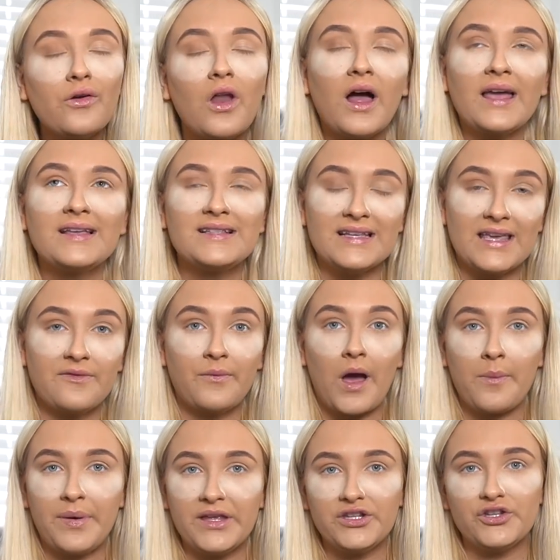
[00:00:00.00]
like to give
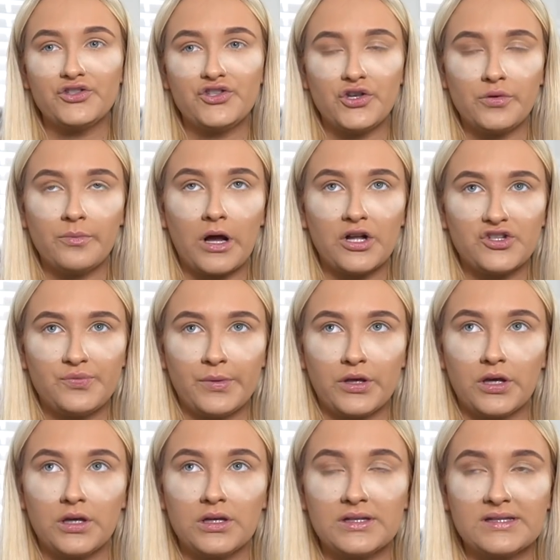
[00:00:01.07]
my opinion too much,
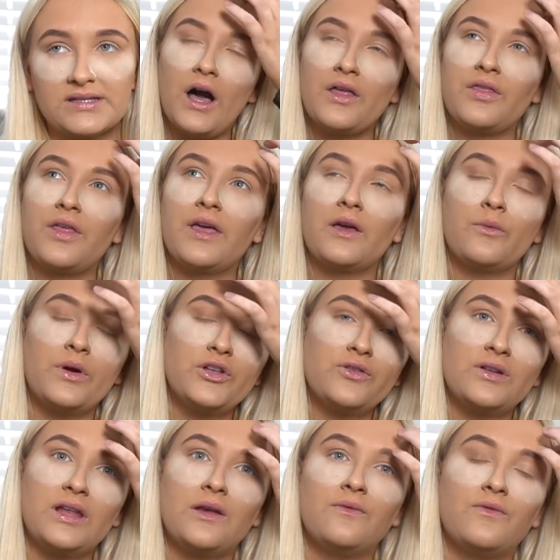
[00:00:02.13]
because I think when you're
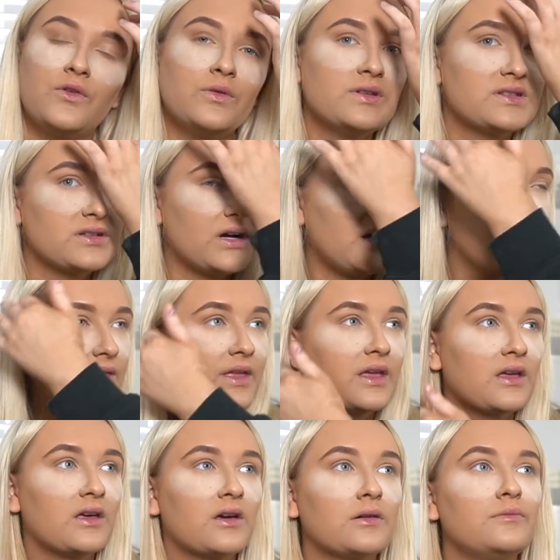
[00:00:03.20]
an influencer, I
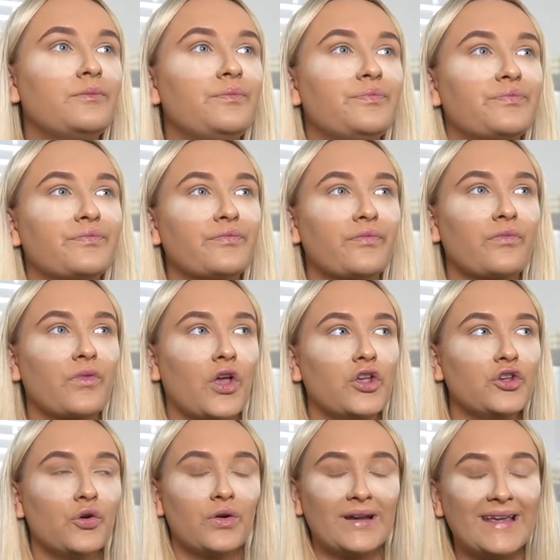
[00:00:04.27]
think
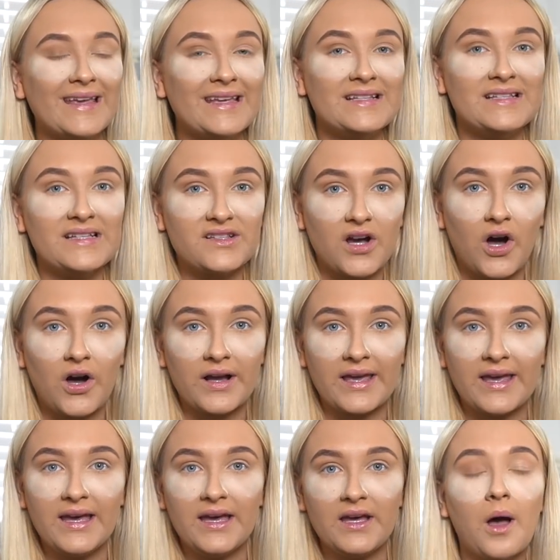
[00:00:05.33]
you're an easy
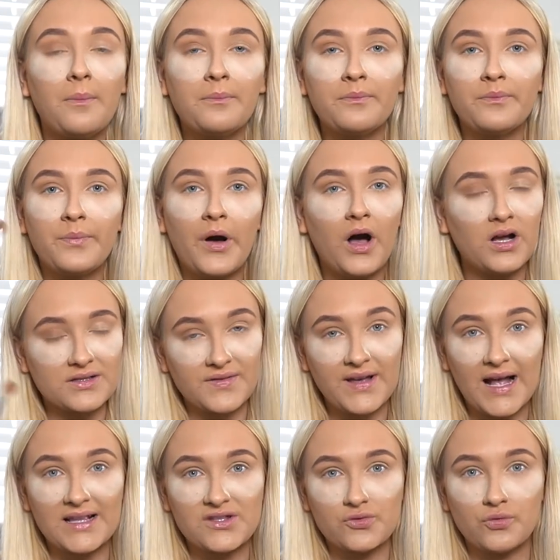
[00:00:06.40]
target. Some parts of
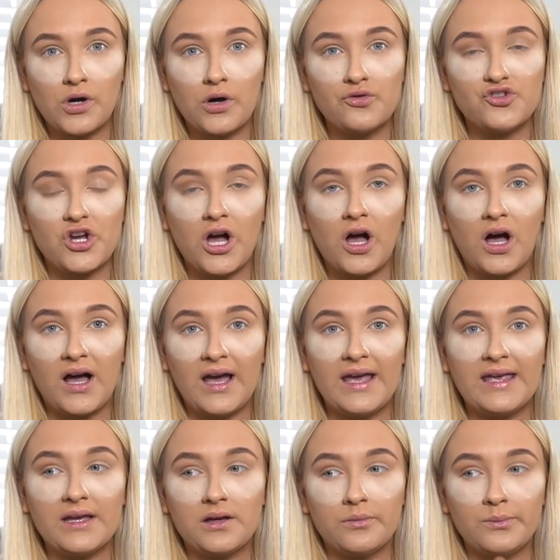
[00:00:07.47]
cancel culture
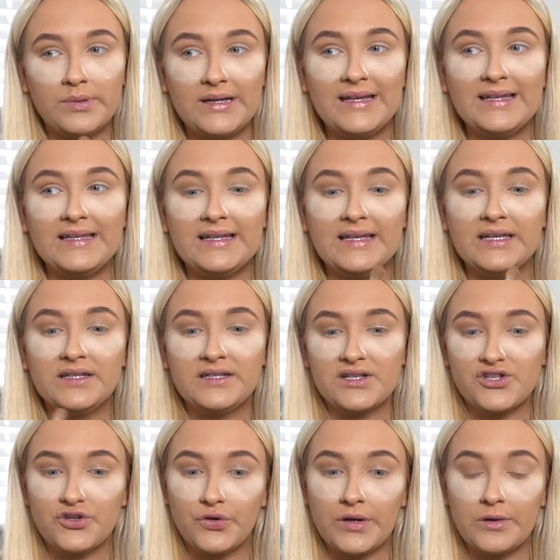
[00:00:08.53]
I completely
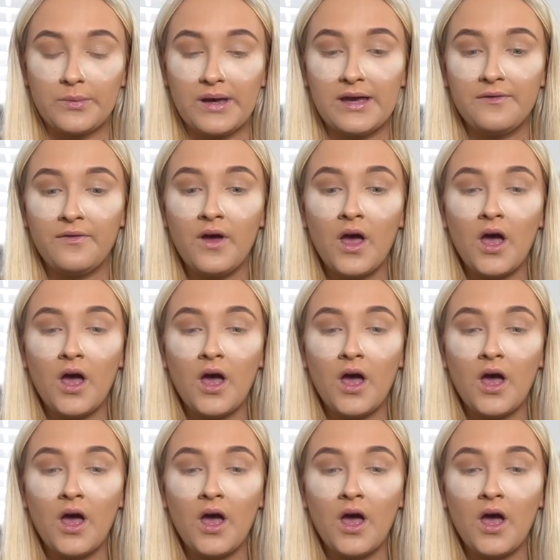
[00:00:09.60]
disagree with.